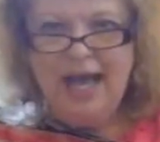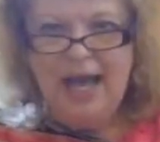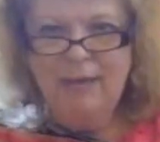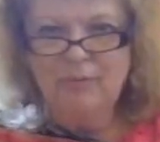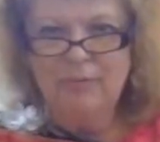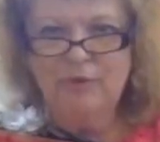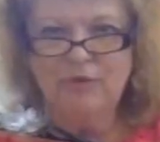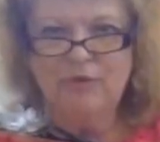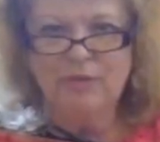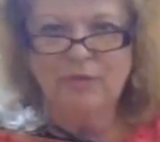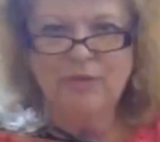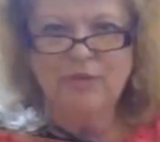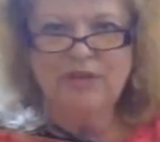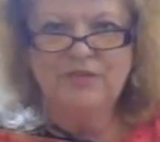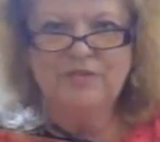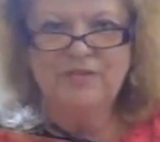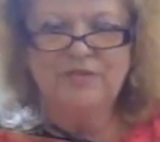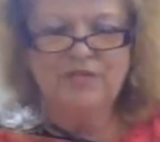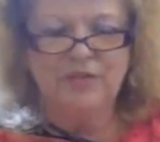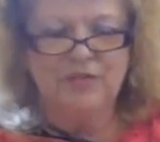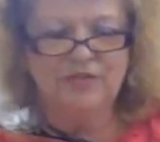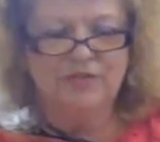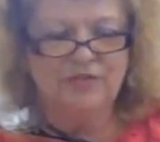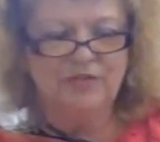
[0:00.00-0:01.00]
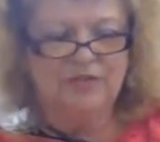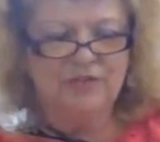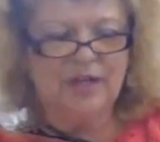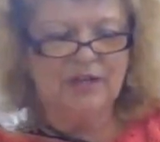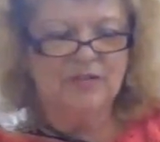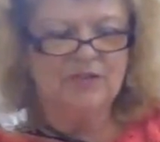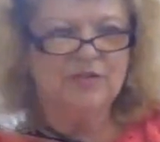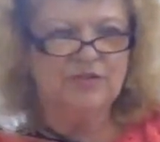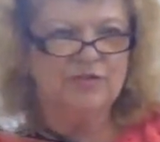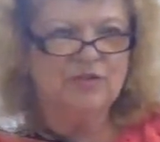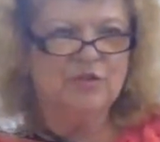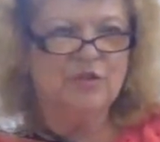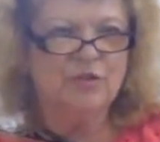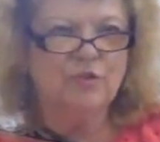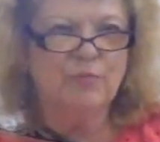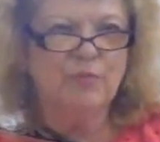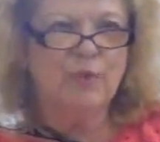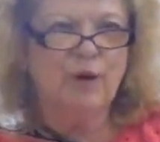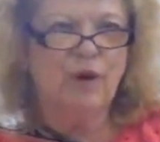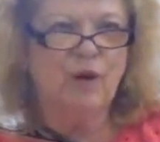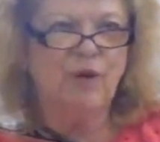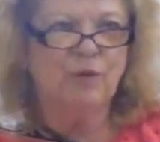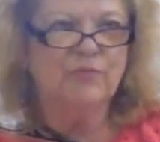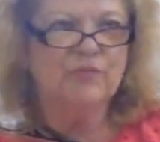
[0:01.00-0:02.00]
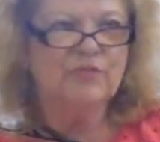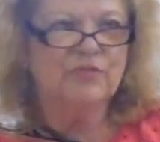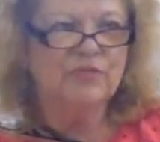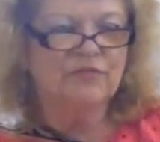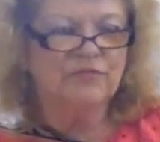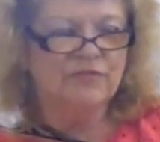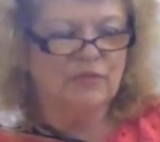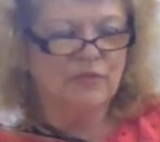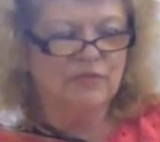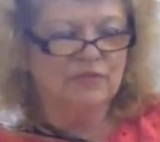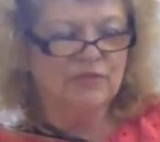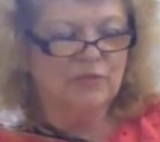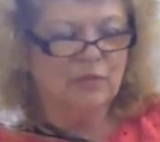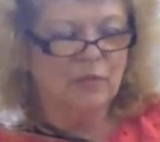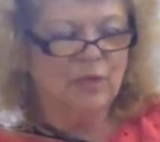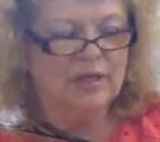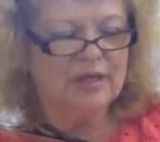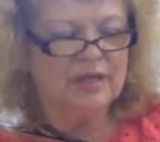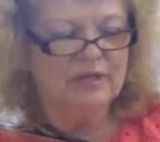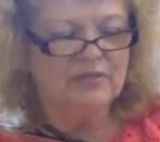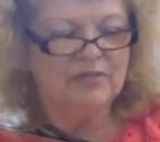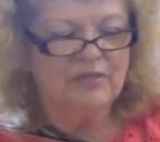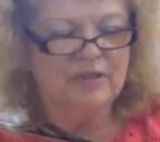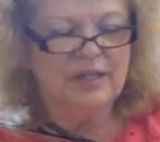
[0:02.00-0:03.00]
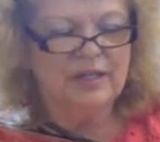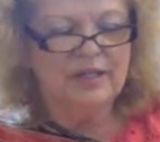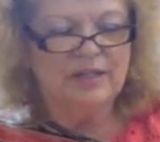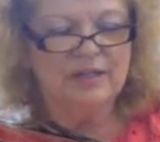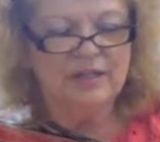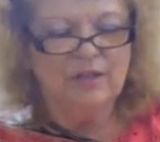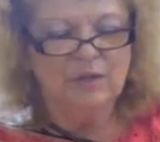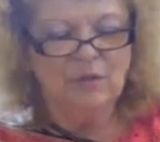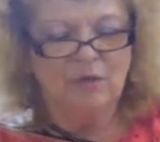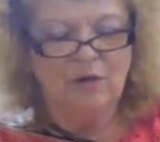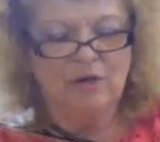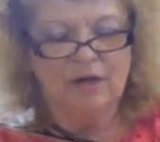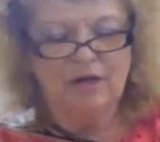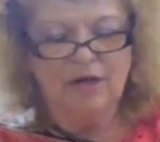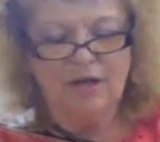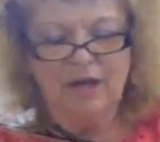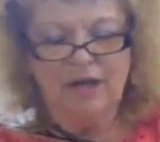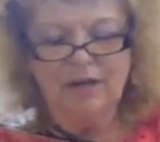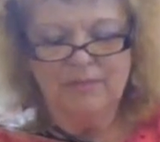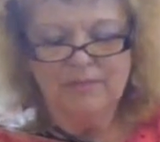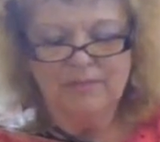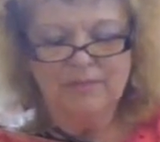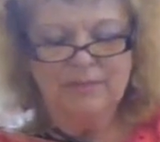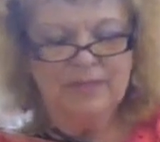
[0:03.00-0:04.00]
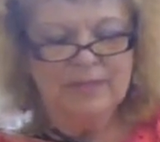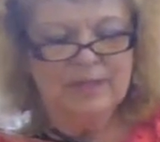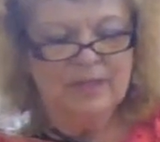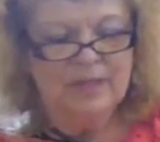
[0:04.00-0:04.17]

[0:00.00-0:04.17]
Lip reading: I'm going to read first just two poems. The first one is in your